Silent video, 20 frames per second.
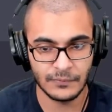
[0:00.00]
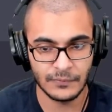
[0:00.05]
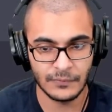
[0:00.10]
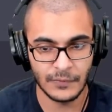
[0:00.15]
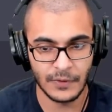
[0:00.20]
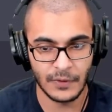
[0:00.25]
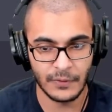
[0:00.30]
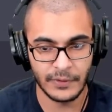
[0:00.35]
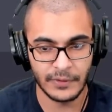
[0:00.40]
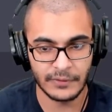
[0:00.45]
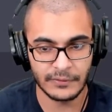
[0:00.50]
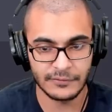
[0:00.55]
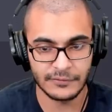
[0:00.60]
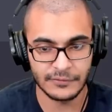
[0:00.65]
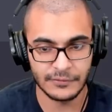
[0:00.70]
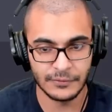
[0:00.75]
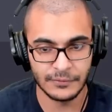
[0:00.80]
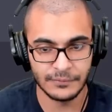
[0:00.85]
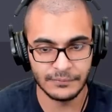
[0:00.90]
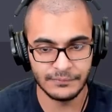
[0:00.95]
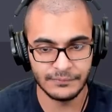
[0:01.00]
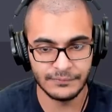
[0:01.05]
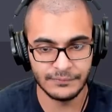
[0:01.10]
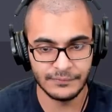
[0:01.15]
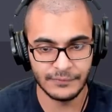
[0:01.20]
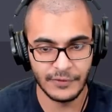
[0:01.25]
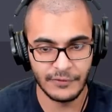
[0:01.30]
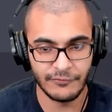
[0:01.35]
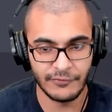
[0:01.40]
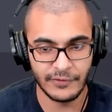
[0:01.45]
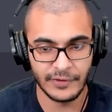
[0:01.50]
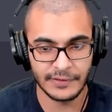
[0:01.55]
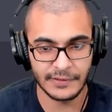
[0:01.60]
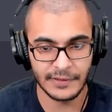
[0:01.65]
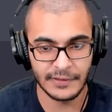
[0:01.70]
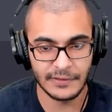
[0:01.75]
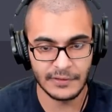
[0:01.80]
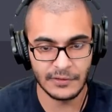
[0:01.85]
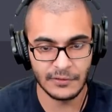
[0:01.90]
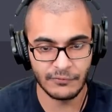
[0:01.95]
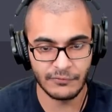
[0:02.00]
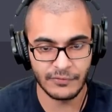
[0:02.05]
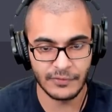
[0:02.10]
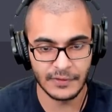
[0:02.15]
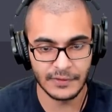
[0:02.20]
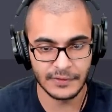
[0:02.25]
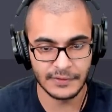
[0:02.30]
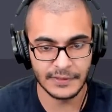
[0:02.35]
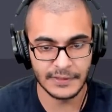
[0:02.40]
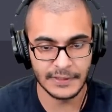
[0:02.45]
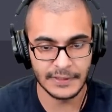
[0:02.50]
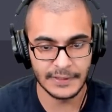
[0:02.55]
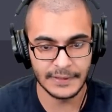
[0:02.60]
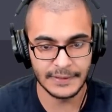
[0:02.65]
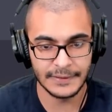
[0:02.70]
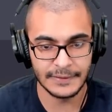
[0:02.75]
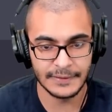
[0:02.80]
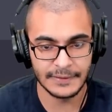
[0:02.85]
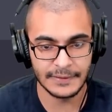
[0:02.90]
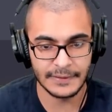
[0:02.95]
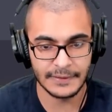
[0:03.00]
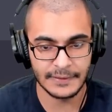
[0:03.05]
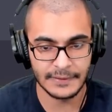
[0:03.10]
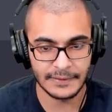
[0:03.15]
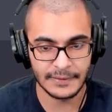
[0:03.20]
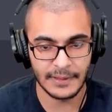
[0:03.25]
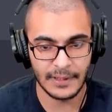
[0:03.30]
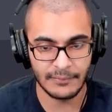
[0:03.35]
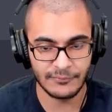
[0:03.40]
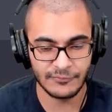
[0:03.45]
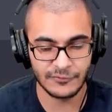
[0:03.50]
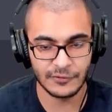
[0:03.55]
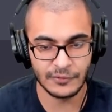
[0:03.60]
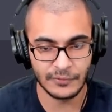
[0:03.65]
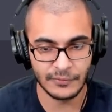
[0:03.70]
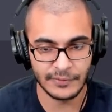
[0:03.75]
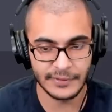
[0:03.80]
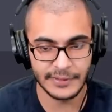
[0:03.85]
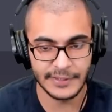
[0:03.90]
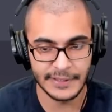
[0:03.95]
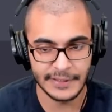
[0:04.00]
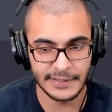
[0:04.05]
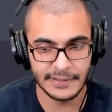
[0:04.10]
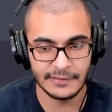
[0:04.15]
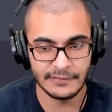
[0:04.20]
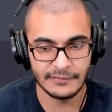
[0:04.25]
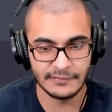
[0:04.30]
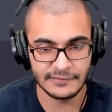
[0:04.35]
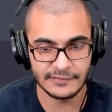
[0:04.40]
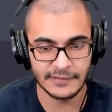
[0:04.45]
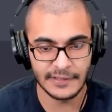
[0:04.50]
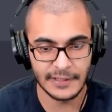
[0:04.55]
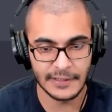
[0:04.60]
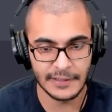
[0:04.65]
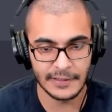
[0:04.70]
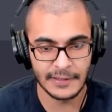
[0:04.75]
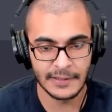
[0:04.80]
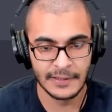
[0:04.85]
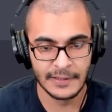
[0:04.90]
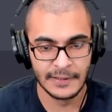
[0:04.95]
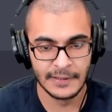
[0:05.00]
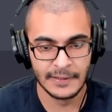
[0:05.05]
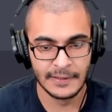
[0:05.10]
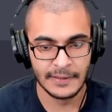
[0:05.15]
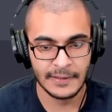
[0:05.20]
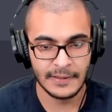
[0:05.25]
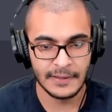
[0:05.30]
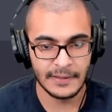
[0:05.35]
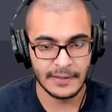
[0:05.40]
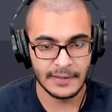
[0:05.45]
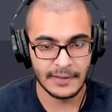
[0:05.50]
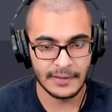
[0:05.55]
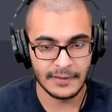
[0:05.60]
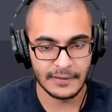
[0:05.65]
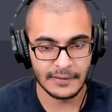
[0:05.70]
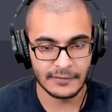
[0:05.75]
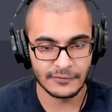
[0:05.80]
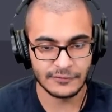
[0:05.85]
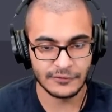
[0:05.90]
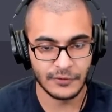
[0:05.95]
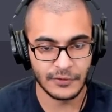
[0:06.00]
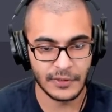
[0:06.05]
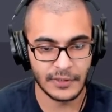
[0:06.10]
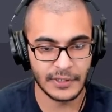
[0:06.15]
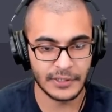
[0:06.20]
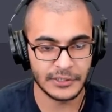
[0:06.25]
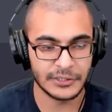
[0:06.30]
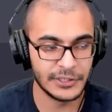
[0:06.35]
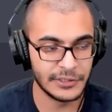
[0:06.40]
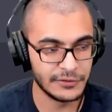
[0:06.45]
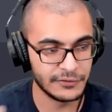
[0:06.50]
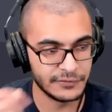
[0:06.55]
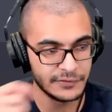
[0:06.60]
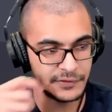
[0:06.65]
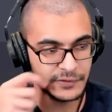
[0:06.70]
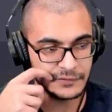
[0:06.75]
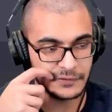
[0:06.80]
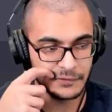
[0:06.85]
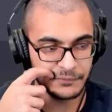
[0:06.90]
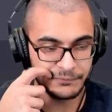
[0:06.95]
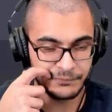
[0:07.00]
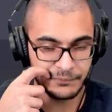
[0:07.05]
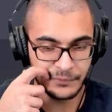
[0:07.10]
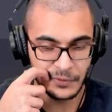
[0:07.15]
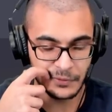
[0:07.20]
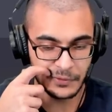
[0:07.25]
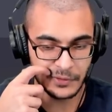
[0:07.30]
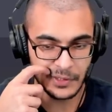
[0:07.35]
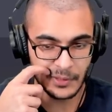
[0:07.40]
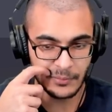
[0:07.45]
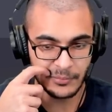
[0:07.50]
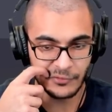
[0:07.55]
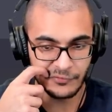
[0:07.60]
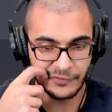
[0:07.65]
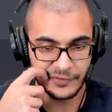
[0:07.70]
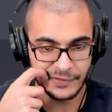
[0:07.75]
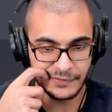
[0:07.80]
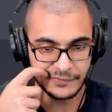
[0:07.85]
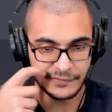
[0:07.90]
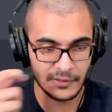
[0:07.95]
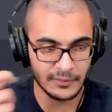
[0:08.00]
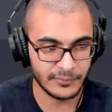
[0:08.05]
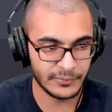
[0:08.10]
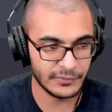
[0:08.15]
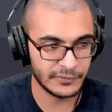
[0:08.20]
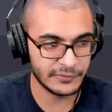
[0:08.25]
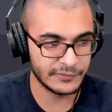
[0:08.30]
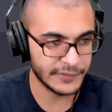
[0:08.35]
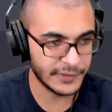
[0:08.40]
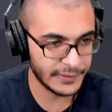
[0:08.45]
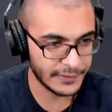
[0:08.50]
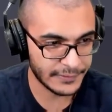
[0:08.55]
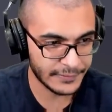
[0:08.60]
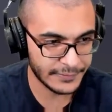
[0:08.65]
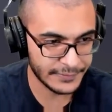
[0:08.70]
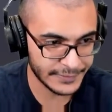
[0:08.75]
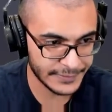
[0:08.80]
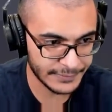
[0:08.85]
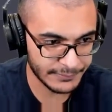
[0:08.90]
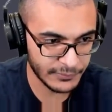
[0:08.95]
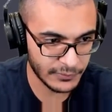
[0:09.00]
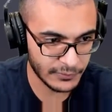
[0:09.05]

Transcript: Here we are. So event ID of 13 and absolutely insane. So you can actually use this. A couple of examples are,